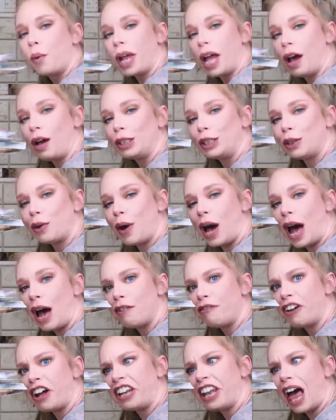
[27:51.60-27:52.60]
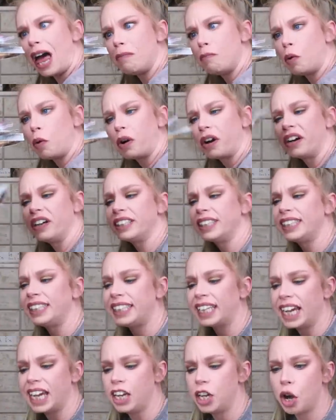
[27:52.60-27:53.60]
We also have a lot more
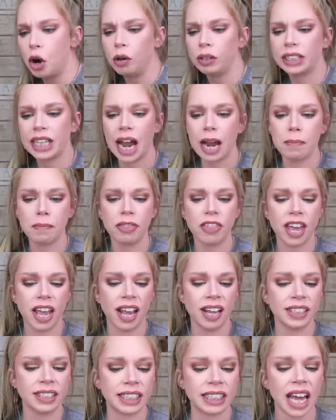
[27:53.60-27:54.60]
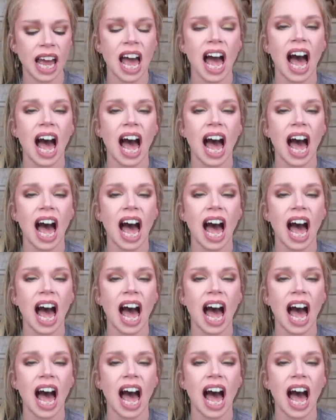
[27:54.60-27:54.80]
sticky note type things.